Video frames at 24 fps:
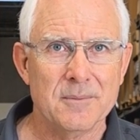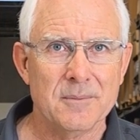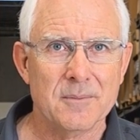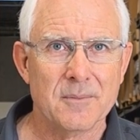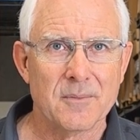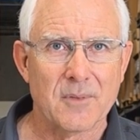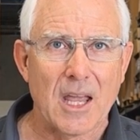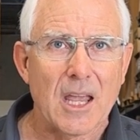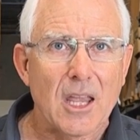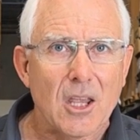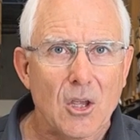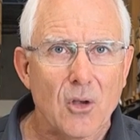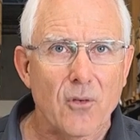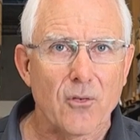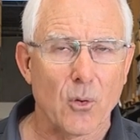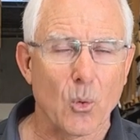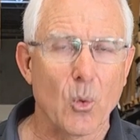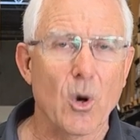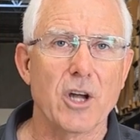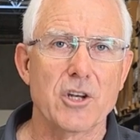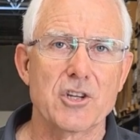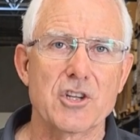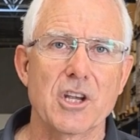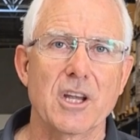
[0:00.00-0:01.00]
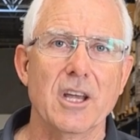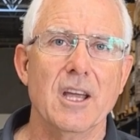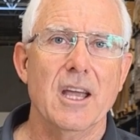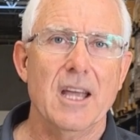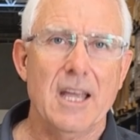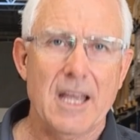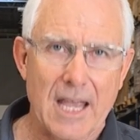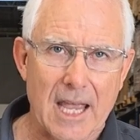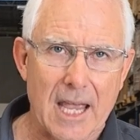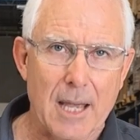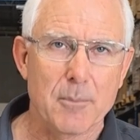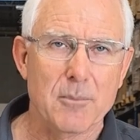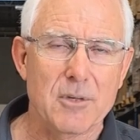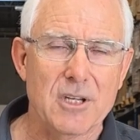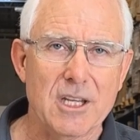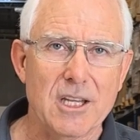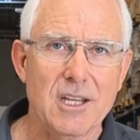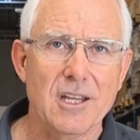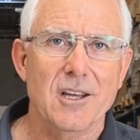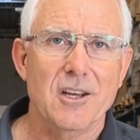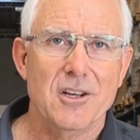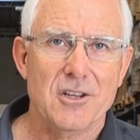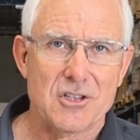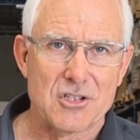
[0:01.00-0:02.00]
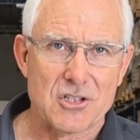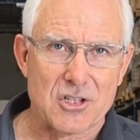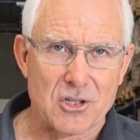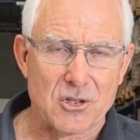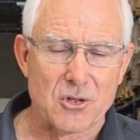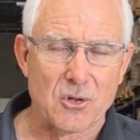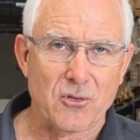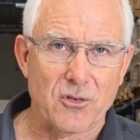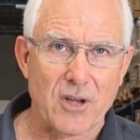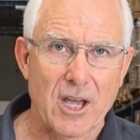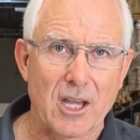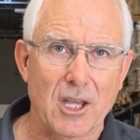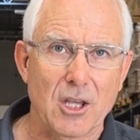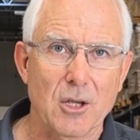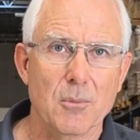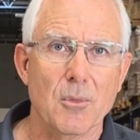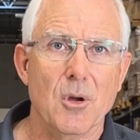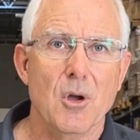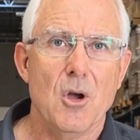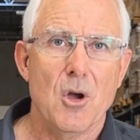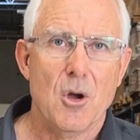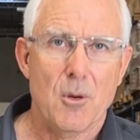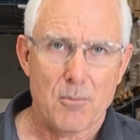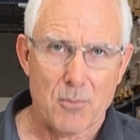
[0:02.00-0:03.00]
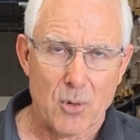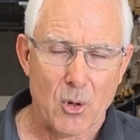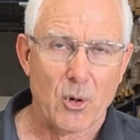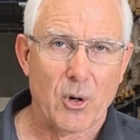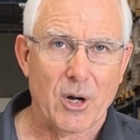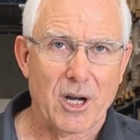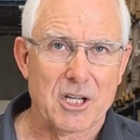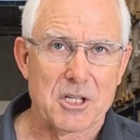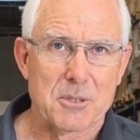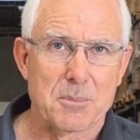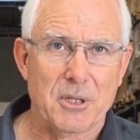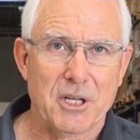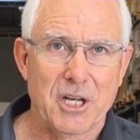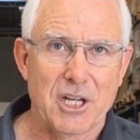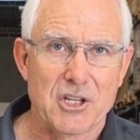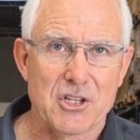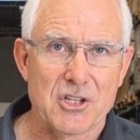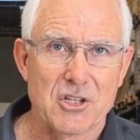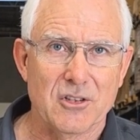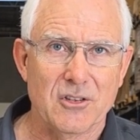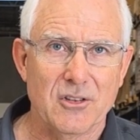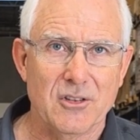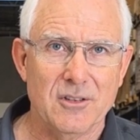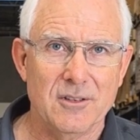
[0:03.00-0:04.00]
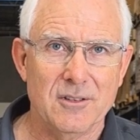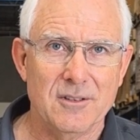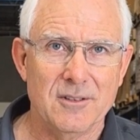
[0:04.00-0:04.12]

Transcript: Thank you for watching MD Central Vacuum Motor Explanations.